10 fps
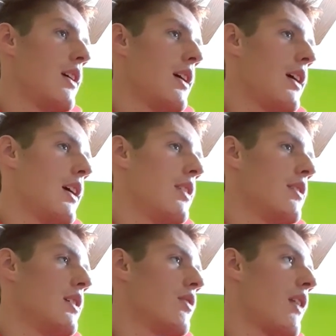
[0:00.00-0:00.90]
And
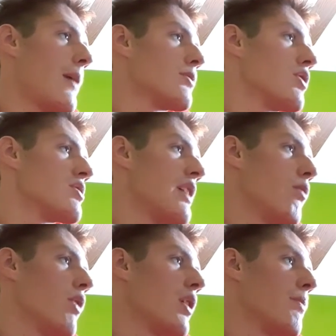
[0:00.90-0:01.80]
the Raptors then
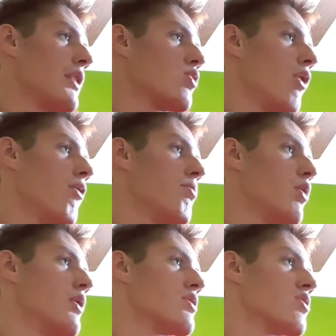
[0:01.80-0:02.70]
went up by 12
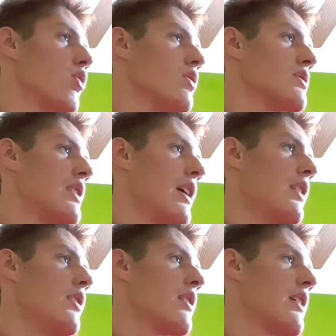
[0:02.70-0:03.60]
points towards the
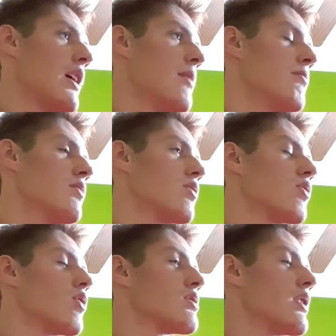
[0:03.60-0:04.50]
end of the game,
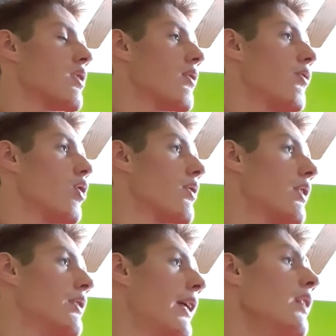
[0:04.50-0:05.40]
towards the end of the fourth,
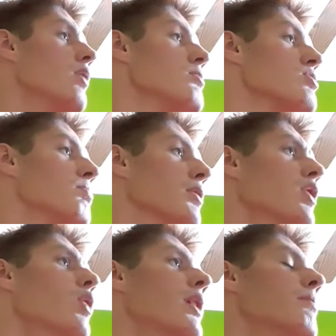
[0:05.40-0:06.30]
and they almost
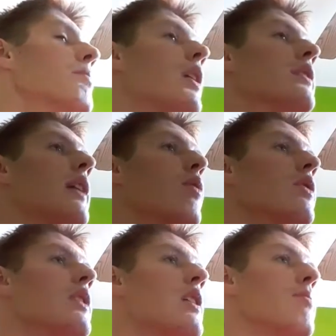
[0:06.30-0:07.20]
blew it, but they
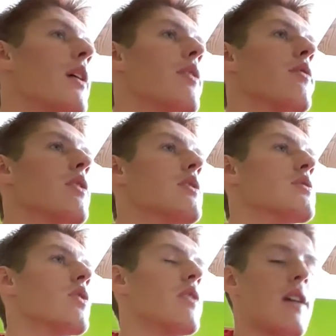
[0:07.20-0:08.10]
won the game by 3,
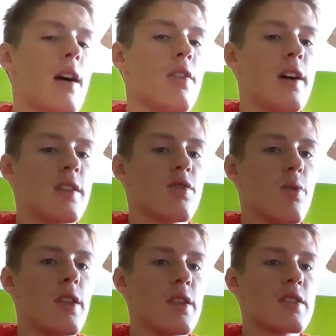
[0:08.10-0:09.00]
so they held on to
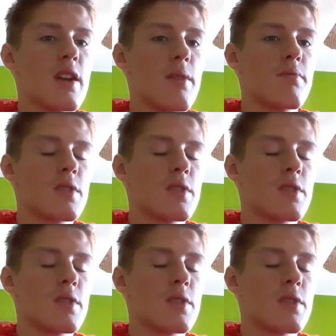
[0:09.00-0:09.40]
win this game.